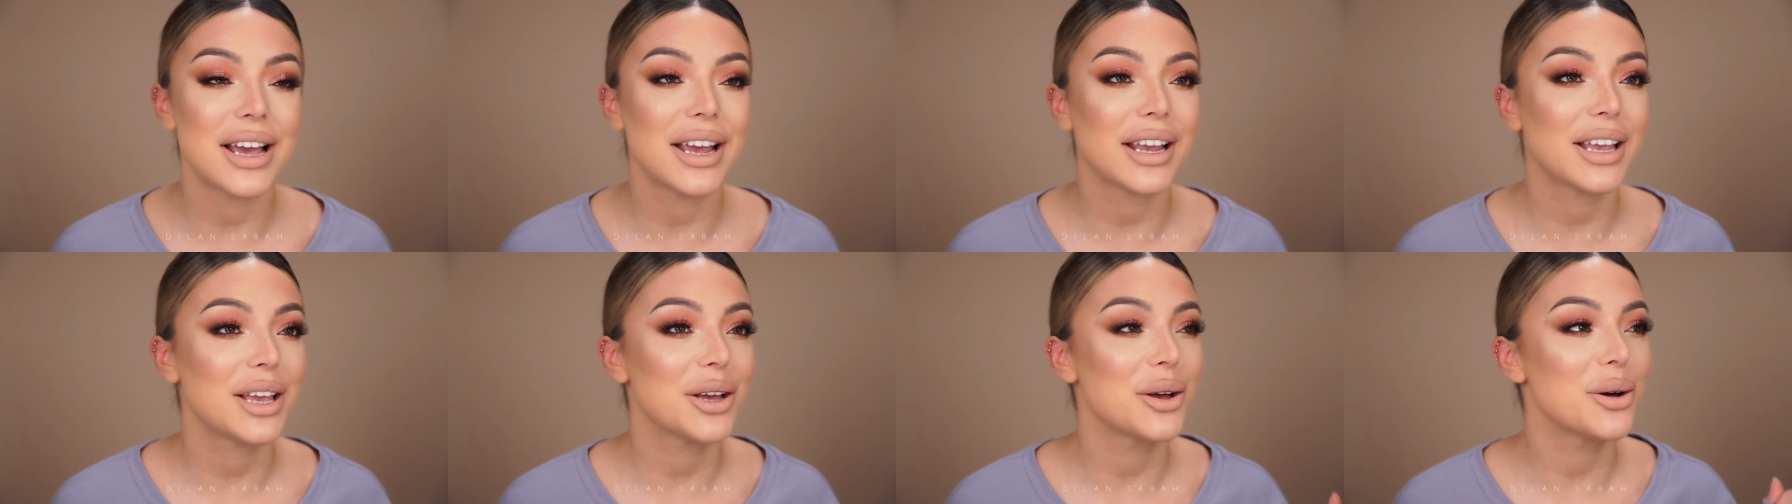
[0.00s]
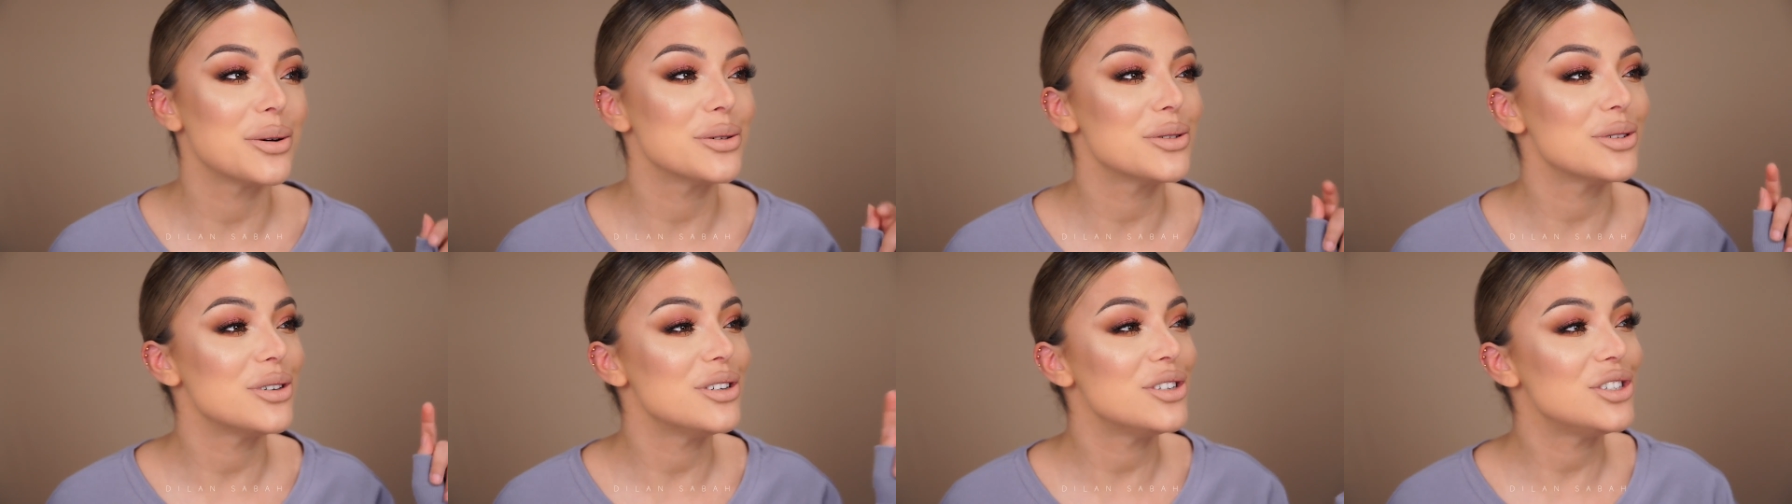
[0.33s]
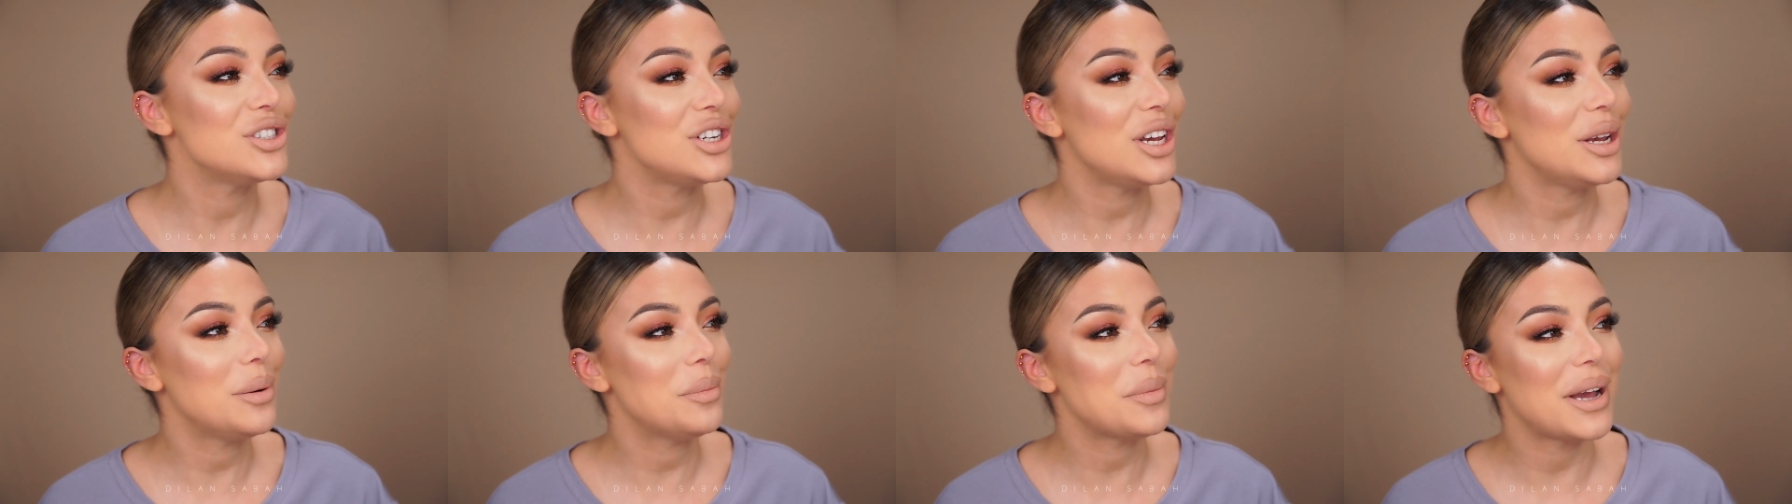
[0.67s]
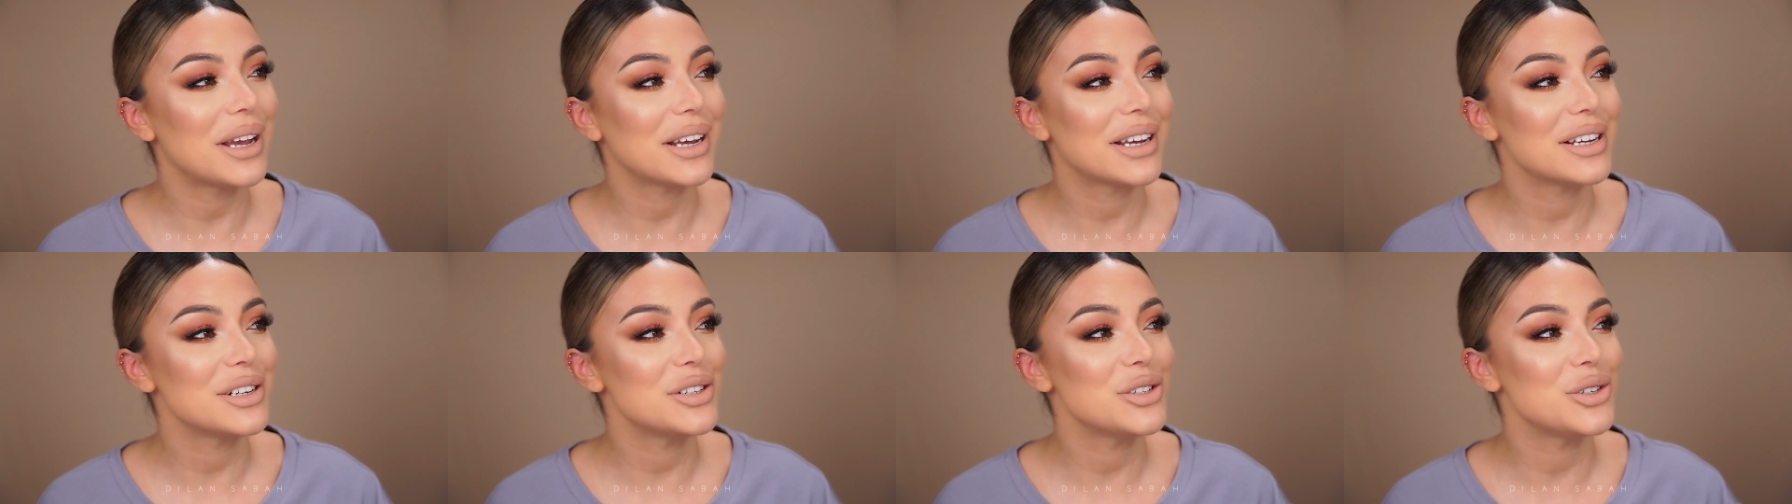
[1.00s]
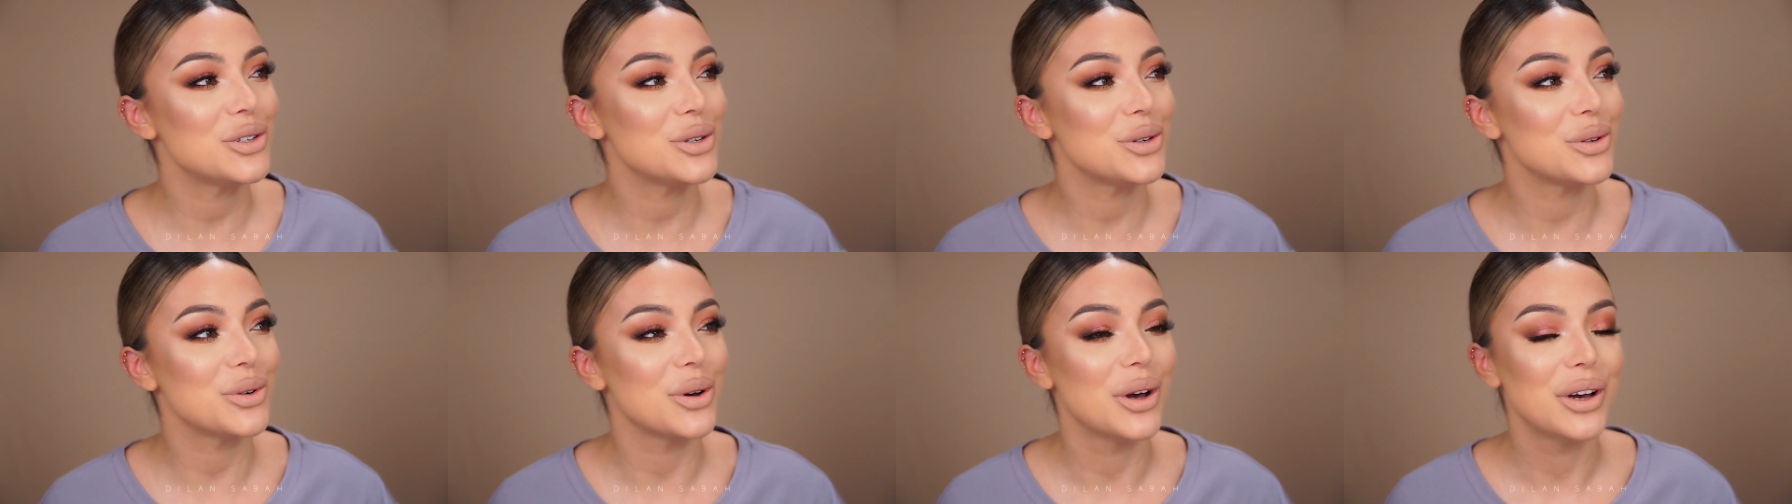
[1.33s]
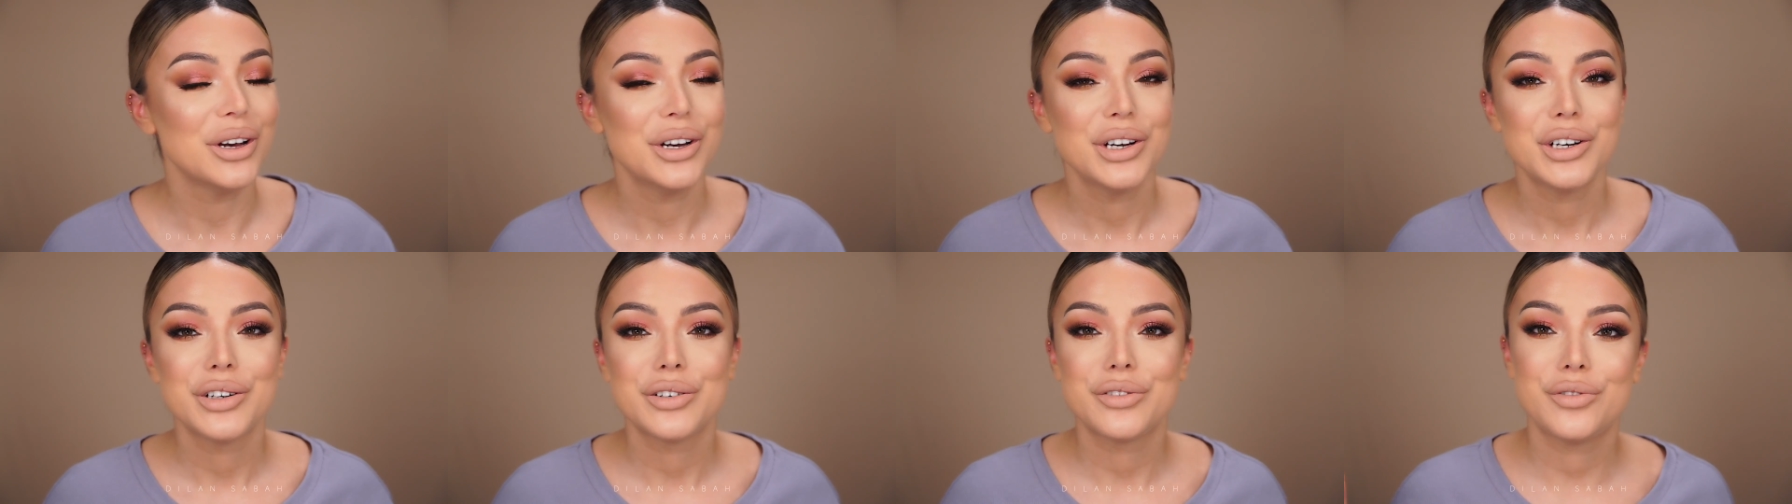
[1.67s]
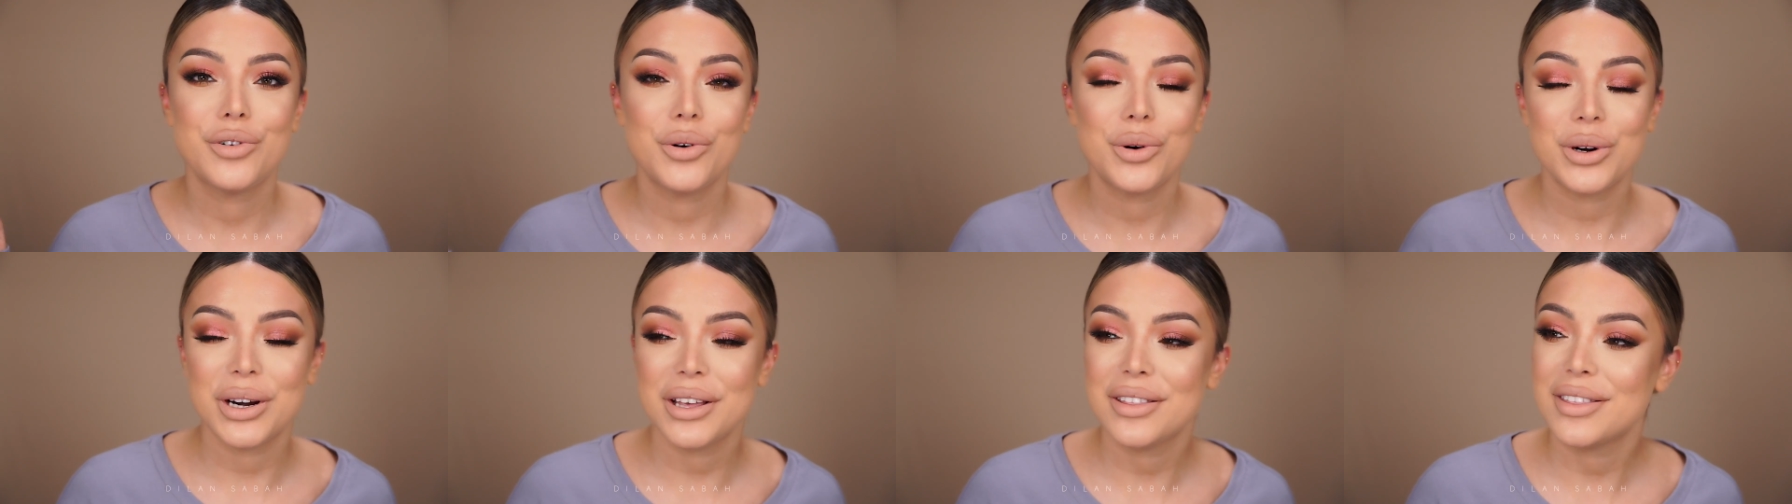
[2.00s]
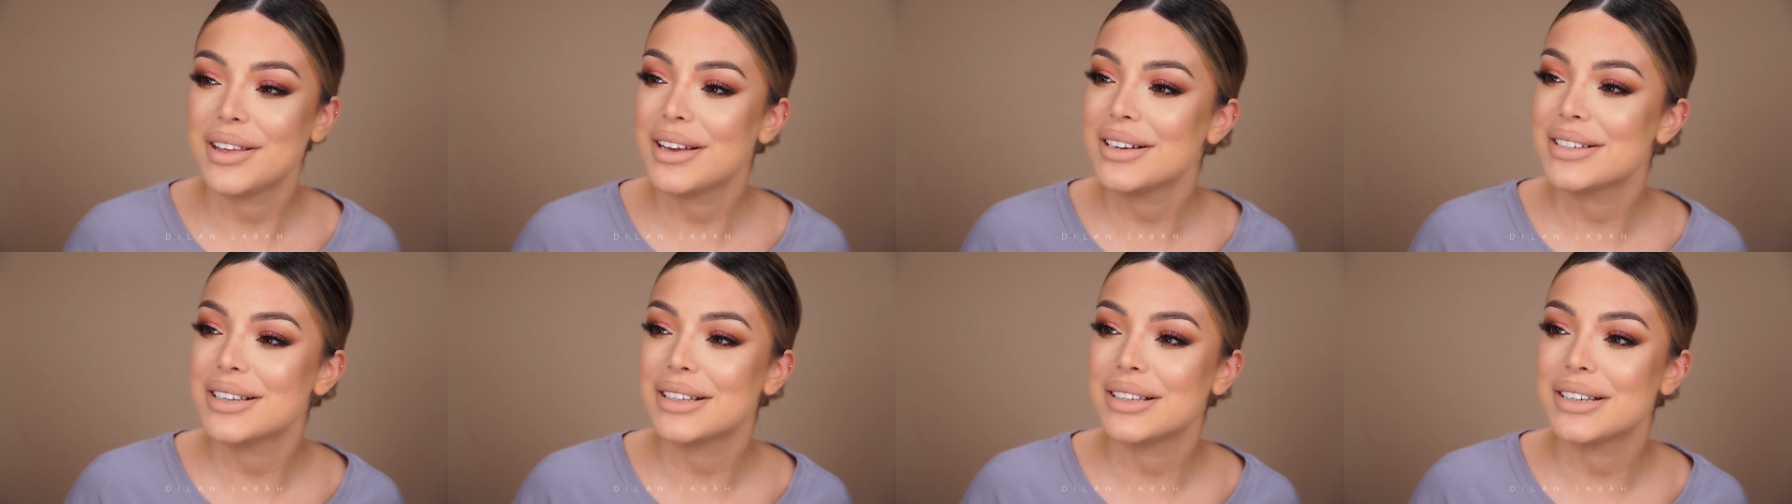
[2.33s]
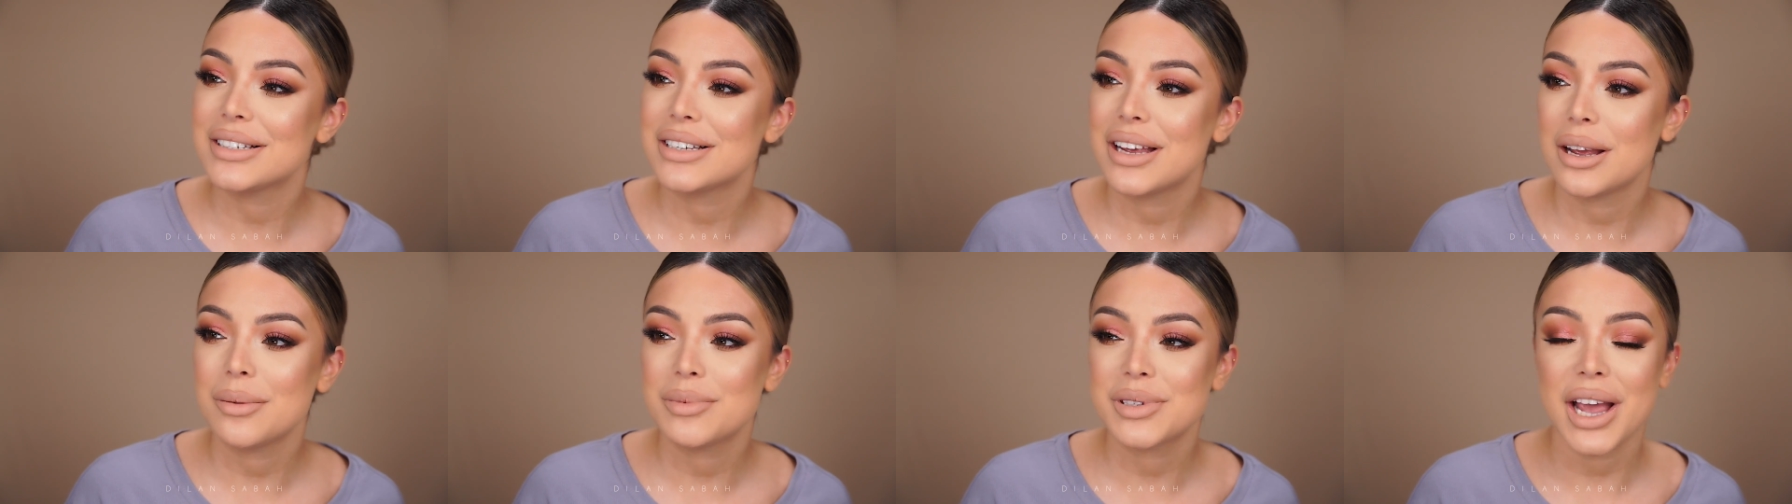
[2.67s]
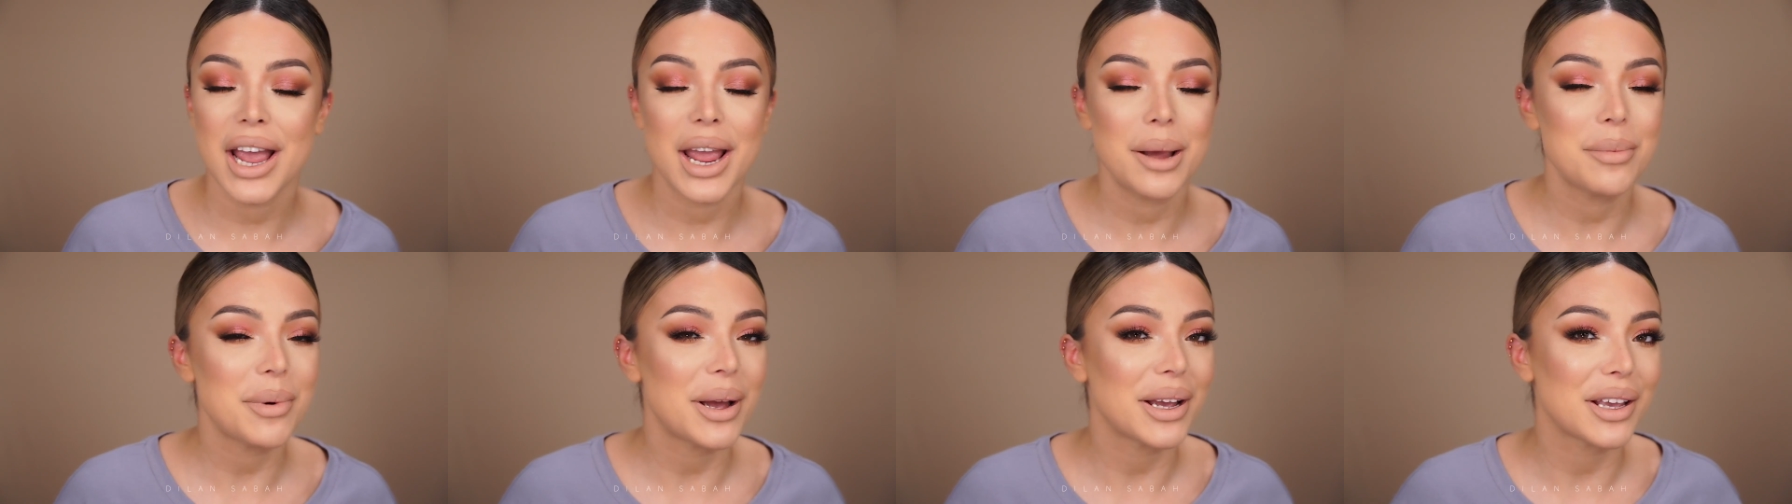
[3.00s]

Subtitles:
I can go to the gym. I can do 40 things at the same time.